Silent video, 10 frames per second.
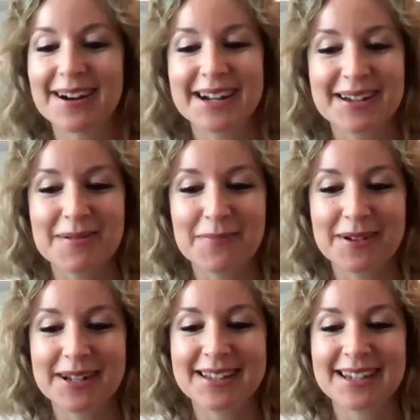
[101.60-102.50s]
start a
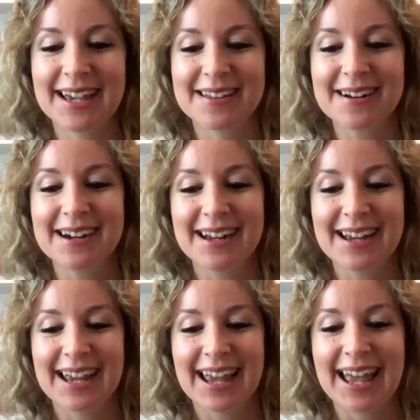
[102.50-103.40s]
company together
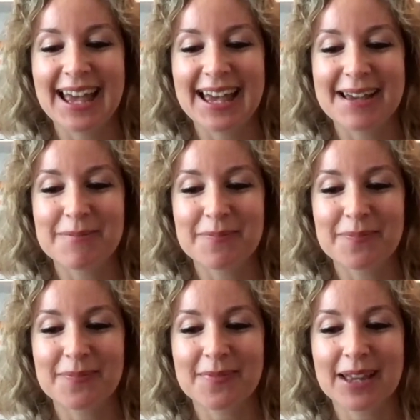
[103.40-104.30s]

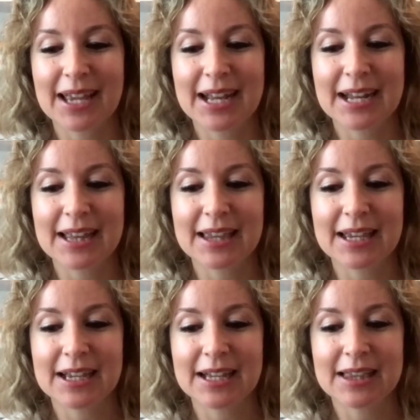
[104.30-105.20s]
um, and i
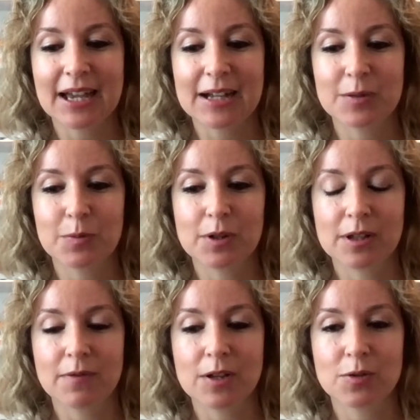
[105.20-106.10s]
think that
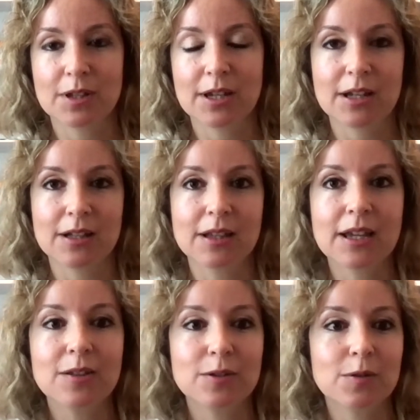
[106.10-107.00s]
will eventually
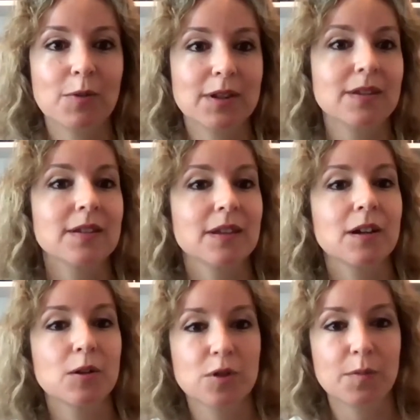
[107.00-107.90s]
lead to what
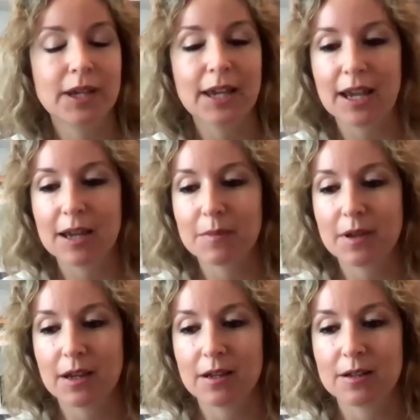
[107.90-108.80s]
the culture became
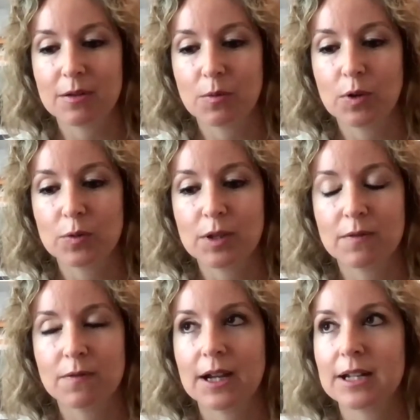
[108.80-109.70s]
and what we
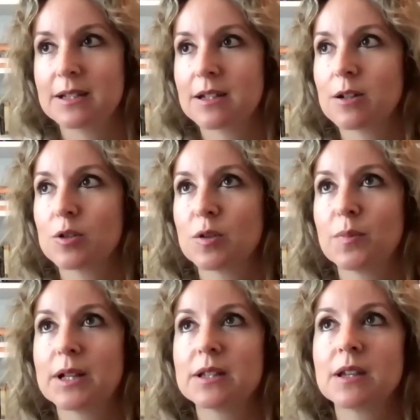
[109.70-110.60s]
defined as a
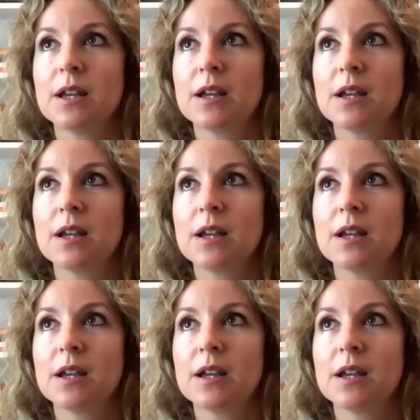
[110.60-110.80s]
culture but